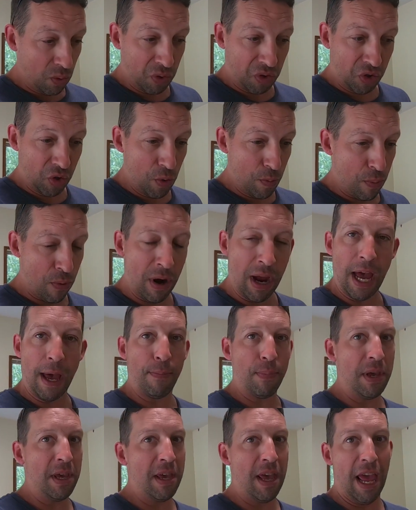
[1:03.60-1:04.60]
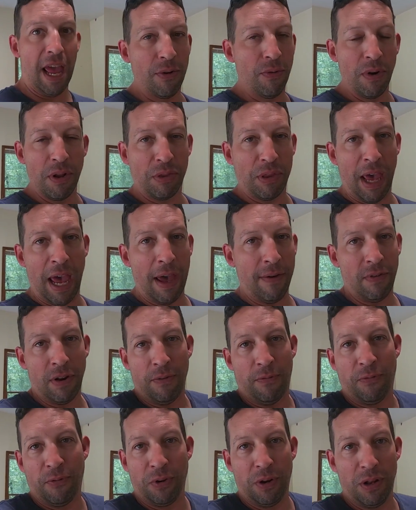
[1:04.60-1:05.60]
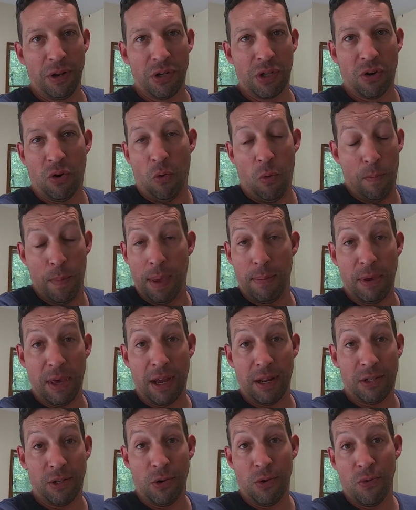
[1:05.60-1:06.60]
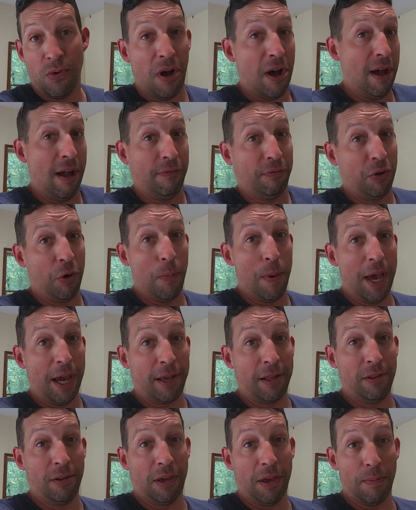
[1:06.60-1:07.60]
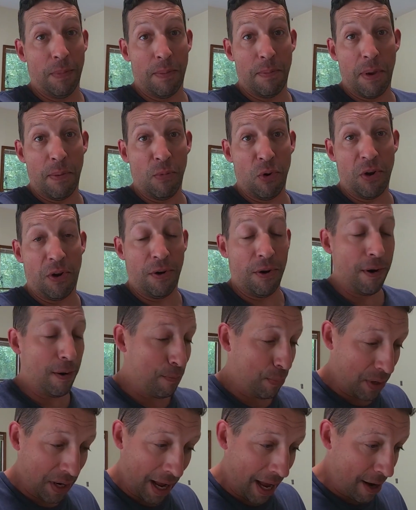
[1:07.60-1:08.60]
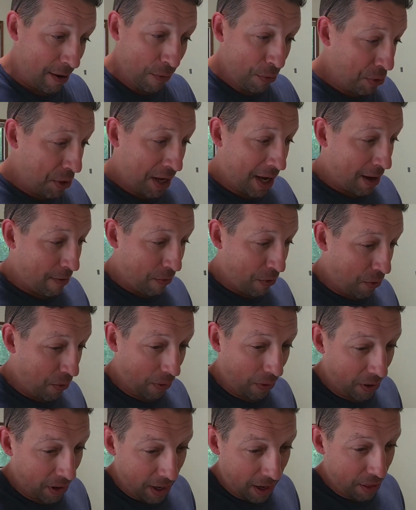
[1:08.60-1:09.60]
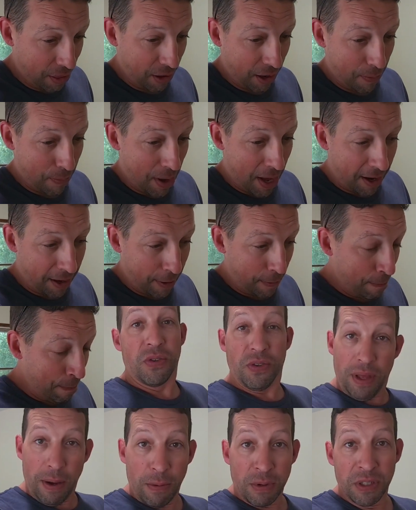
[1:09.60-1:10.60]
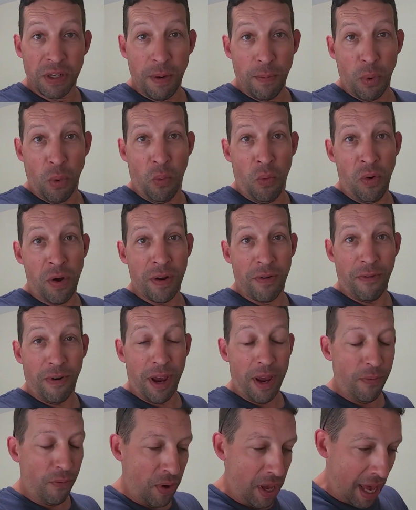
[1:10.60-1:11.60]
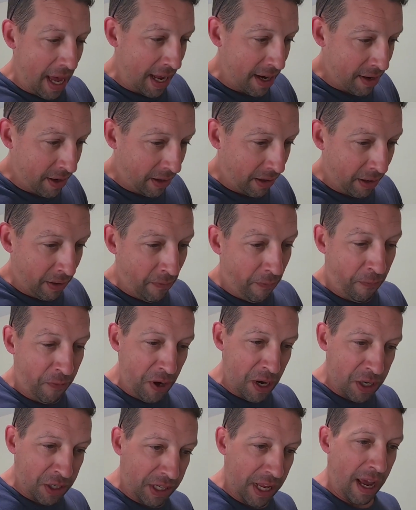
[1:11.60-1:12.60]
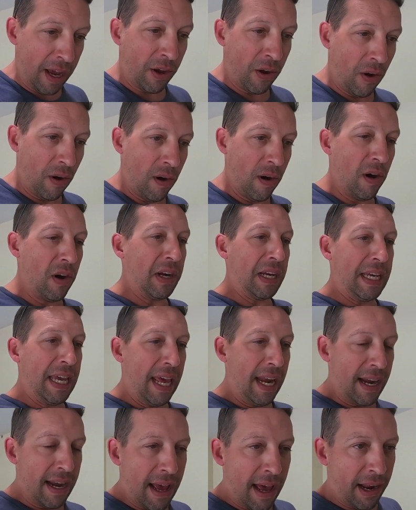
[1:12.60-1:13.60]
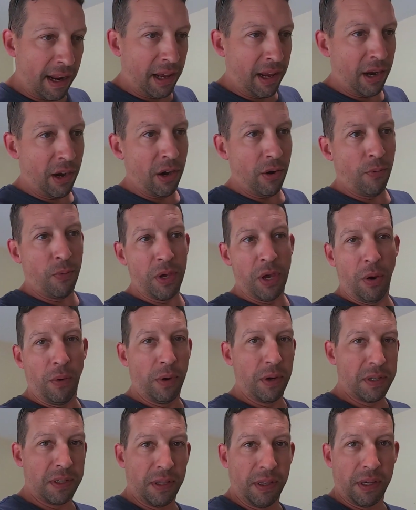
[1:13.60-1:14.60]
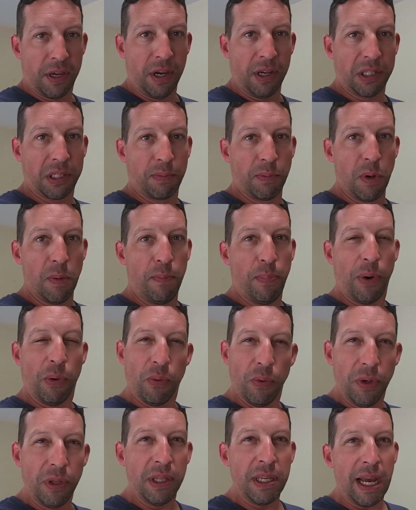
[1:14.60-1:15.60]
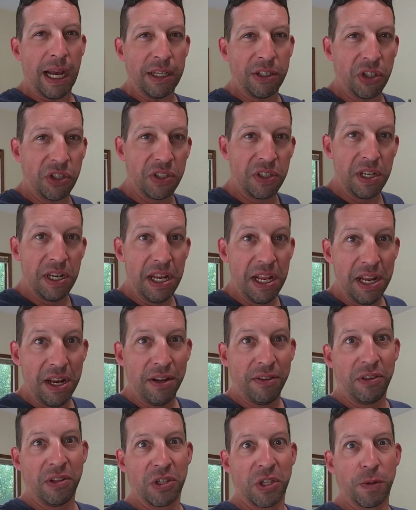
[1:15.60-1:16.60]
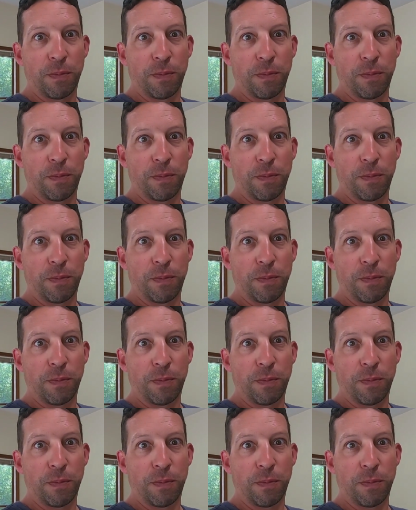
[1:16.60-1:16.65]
was super happy. I don't have any footage, or maybe I do. I'll have to go back and look at my memory card, but I don't think I recorded anything about it. So that was number one, right? We had to finish that car, get it out of here. We owed it to the customer, but really I just needed the